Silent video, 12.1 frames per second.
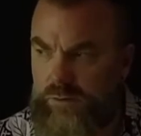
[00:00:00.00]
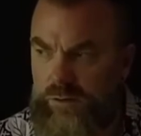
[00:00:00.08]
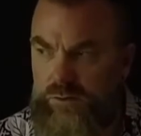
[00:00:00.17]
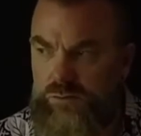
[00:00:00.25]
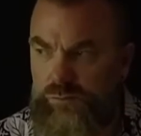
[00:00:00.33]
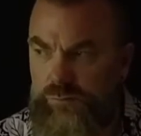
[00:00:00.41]

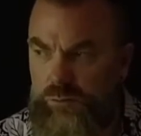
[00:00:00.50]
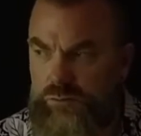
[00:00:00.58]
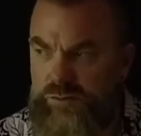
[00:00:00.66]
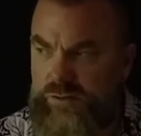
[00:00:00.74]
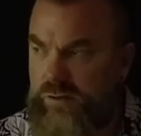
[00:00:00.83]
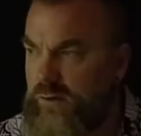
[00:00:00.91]
So
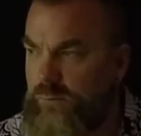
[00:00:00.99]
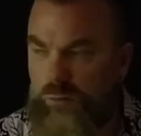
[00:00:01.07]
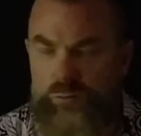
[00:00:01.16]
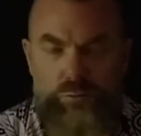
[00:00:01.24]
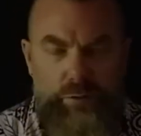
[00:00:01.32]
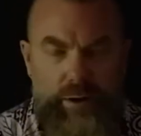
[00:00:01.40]
folks,
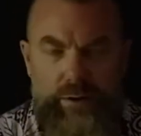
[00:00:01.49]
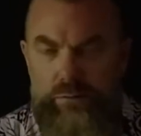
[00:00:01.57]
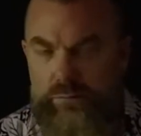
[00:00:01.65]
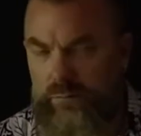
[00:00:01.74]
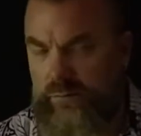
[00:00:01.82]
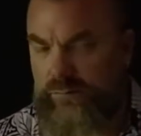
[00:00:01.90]
move
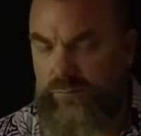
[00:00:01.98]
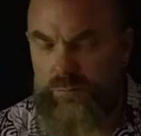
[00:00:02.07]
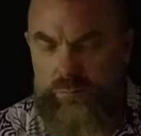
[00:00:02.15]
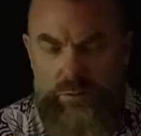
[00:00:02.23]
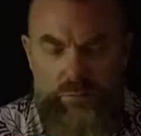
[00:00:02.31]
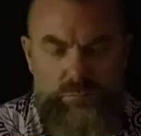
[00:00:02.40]
around, if
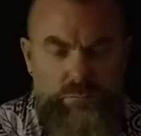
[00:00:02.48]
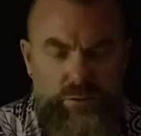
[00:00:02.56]
will,